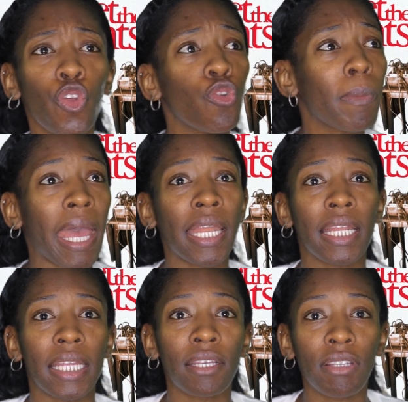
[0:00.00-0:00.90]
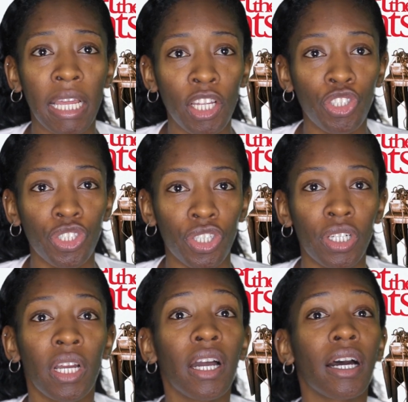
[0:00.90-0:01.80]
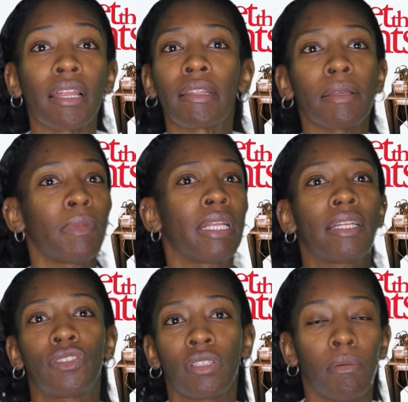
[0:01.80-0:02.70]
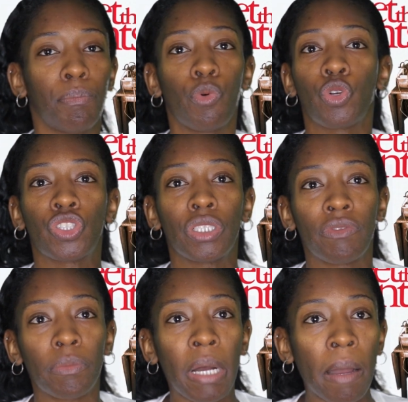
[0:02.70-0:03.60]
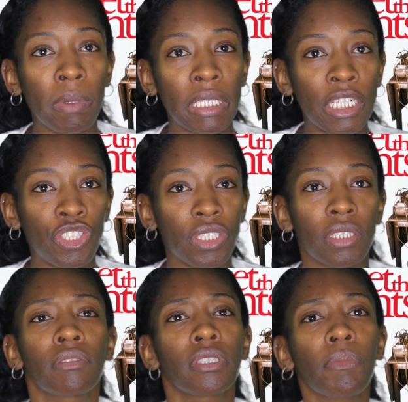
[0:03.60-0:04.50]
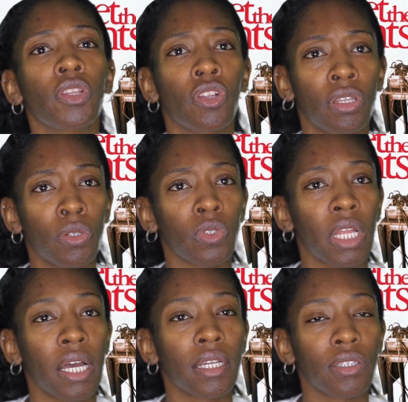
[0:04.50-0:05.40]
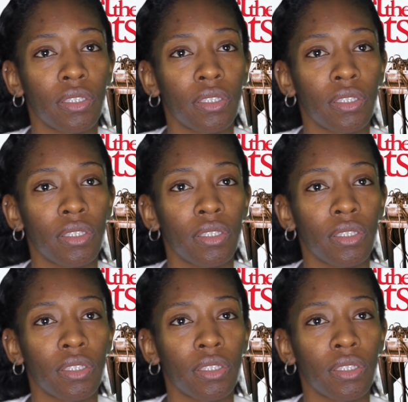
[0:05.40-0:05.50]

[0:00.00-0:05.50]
humanity in danger, eliminate some portion of the population, something along those lines,